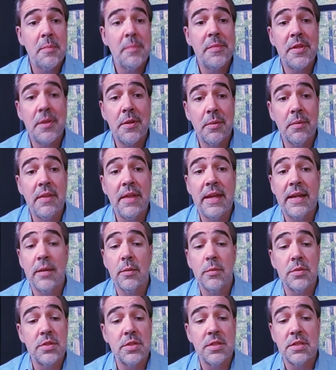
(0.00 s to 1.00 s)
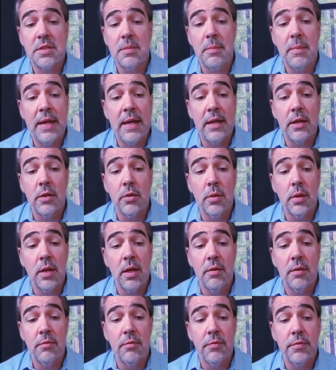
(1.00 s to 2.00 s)
You know, then it was just a matter
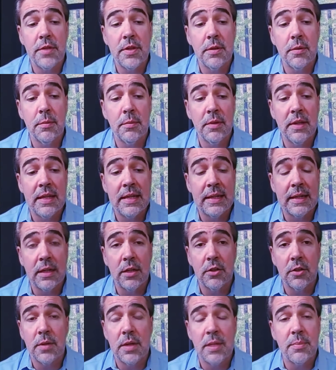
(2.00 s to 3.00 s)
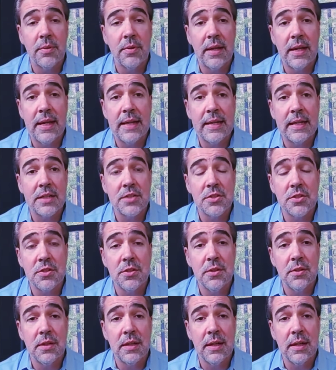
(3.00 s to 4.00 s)
of you know laying out a great plan,
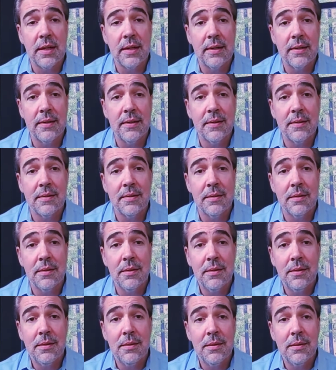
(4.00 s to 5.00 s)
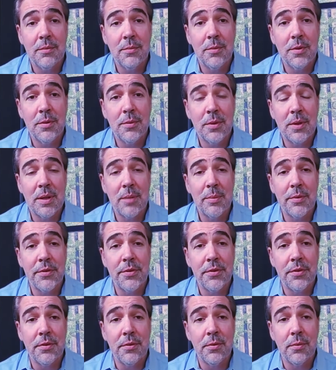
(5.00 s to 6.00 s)
executing on it, and we were able
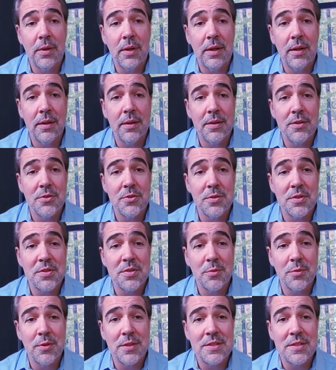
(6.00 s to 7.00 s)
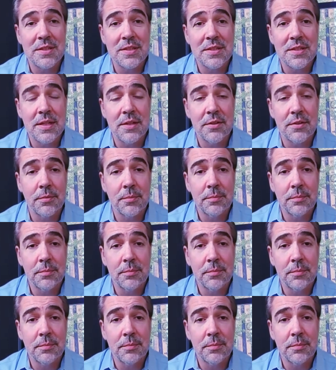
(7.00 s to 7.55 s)
to uh, enjoy some great success.